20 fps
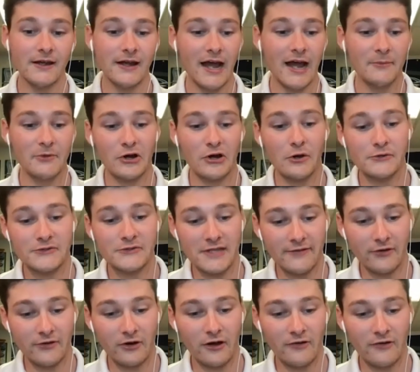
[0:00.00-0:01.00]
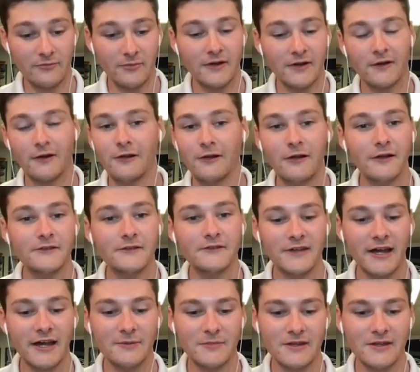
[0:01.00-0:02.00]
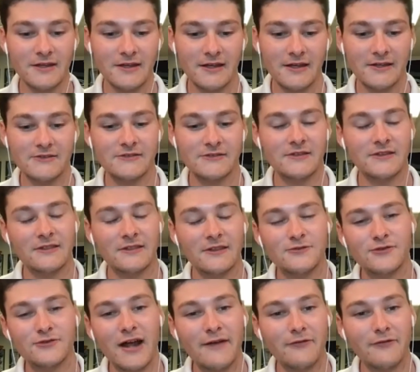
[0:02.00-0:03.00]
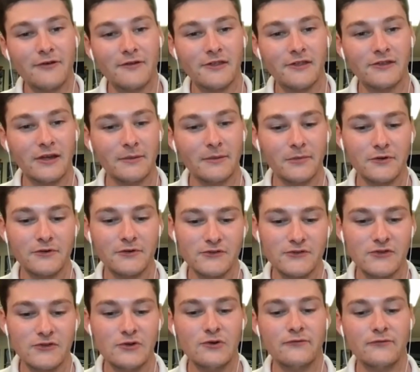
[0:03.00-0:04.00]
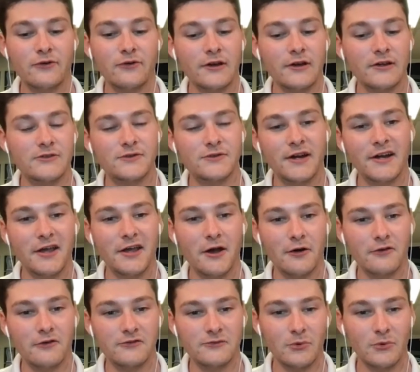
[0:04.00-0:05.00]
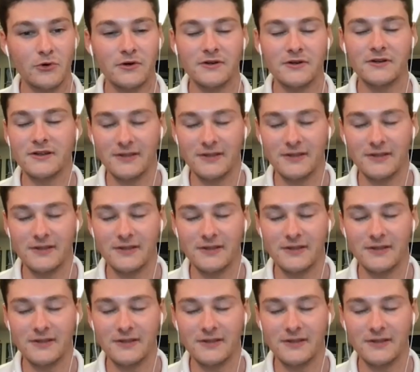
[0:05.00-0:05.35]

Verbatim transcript: I'm your host, David Hoffman, and alongside me is the driver, the number two for Andretti Autosport,